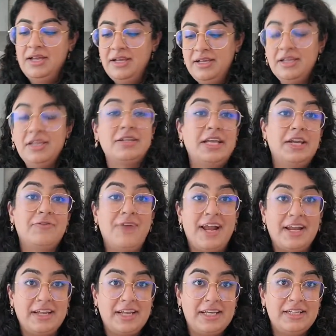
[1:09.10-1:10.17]
You'll need a red
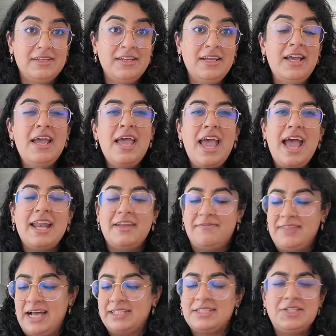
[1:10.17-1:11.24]
onion, and if
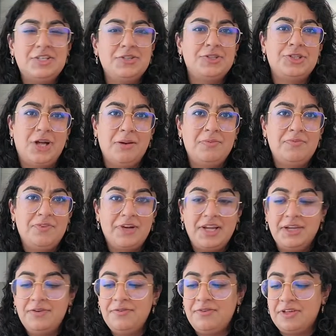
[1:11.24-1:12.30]
that's too sharp for you,
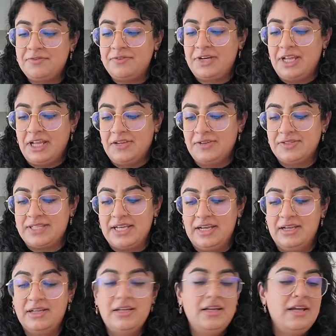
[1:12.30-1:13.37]
feel free to use a
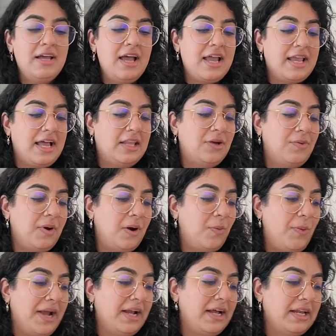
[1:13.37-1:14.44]
yellow or a
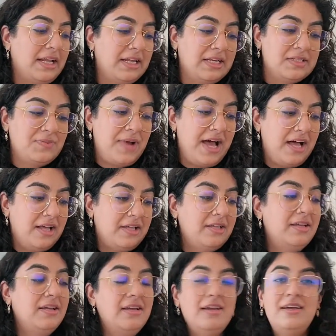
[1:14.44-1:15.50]
white onion as well.
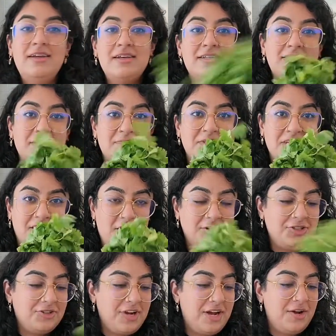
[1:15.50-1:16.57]
Some
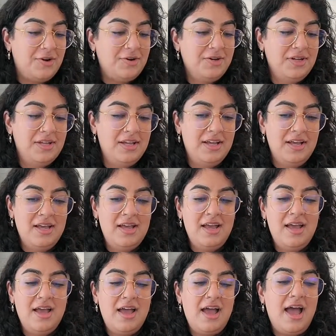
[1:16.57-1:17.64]
cilantro.
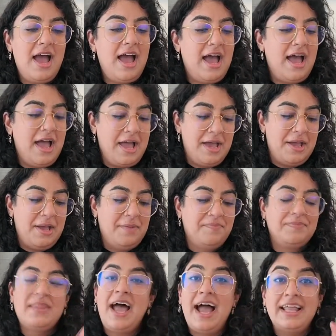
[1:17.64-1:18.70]
I
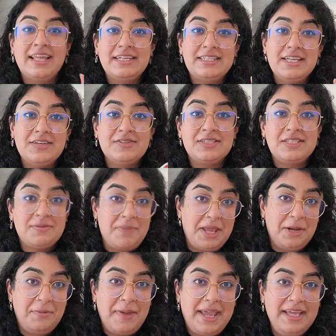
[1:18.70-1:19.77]
like to use tomato
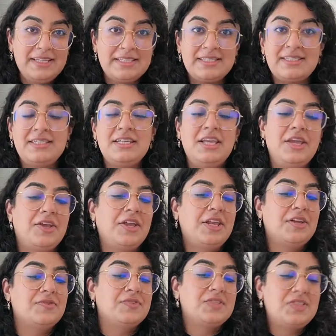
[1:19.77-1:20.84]
paste. You can
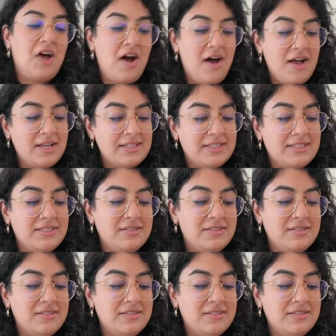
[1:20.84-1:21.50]
use sauce.